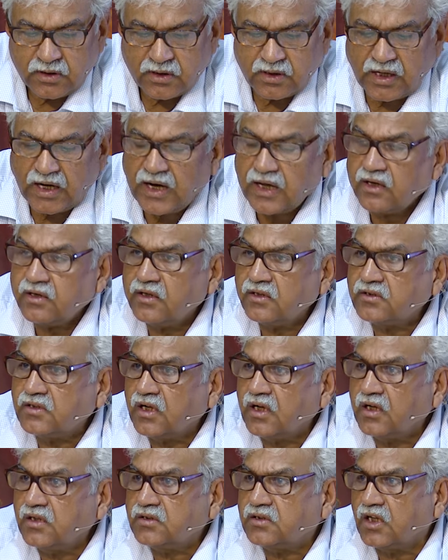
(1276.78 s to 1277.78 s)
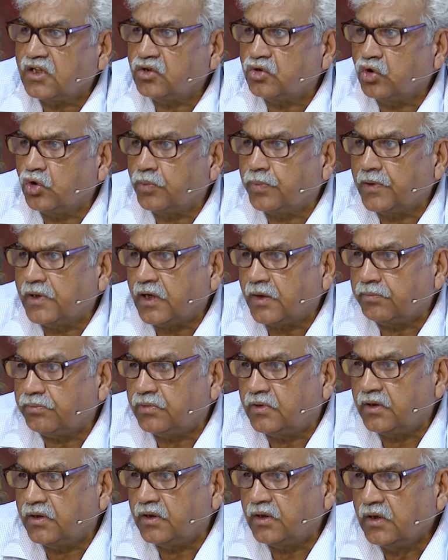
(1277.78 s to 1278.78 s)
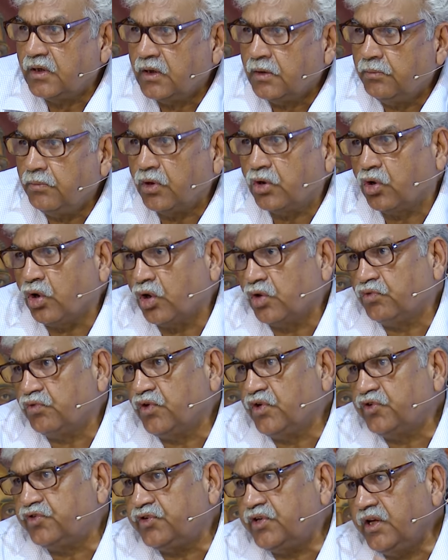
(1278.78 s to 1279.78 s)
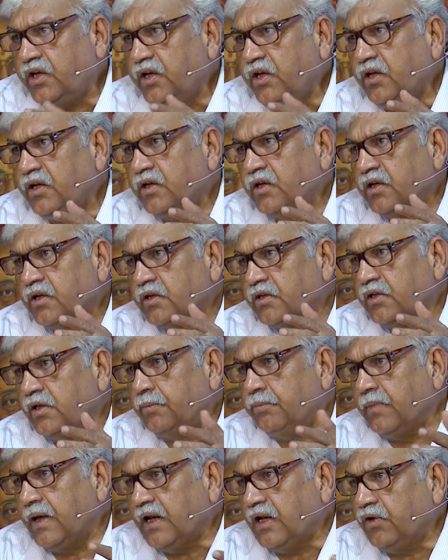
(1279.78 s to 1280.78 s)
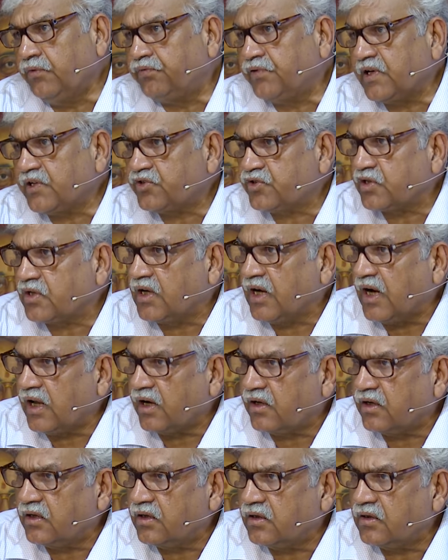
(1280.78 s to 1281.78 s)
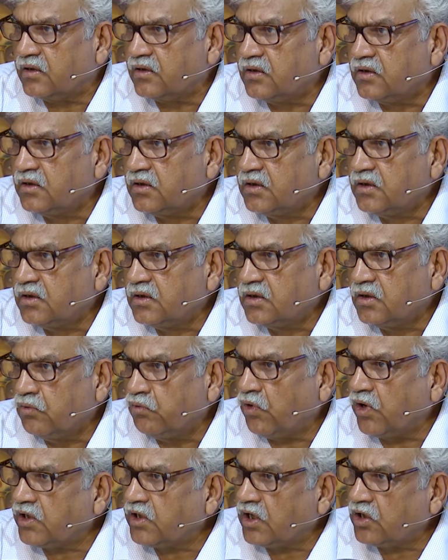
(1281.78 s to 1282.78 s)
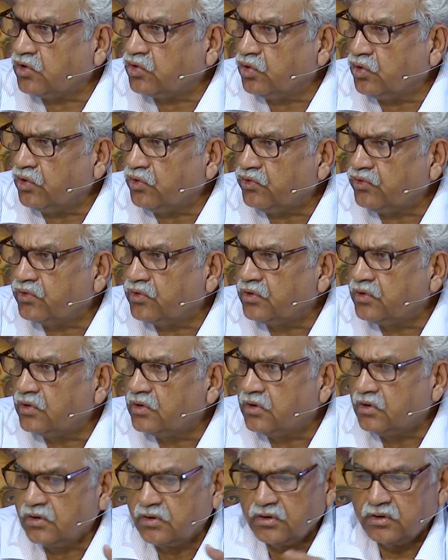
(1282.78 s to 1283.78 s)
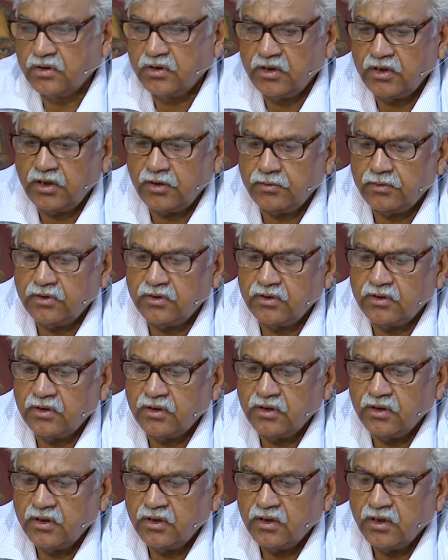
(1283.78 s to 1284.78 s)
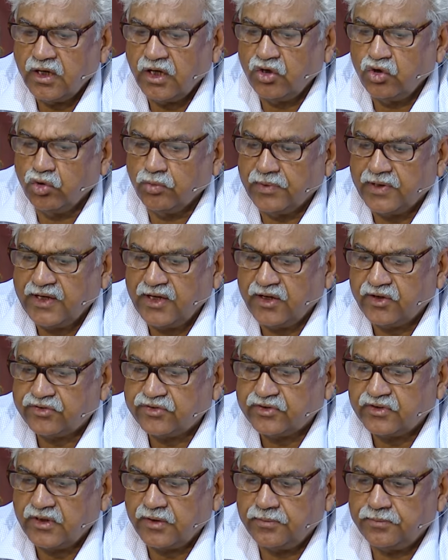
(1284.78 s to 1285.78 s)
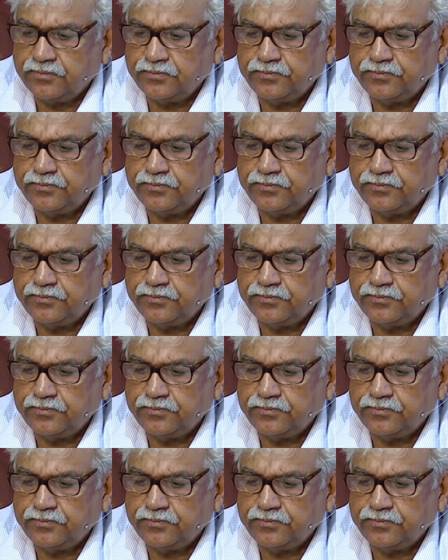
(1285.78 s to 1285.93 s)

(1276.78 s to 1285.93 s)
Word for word: Karyataha tad upalabdhi. Because we see the manifest karya. What are those? He enumerates them.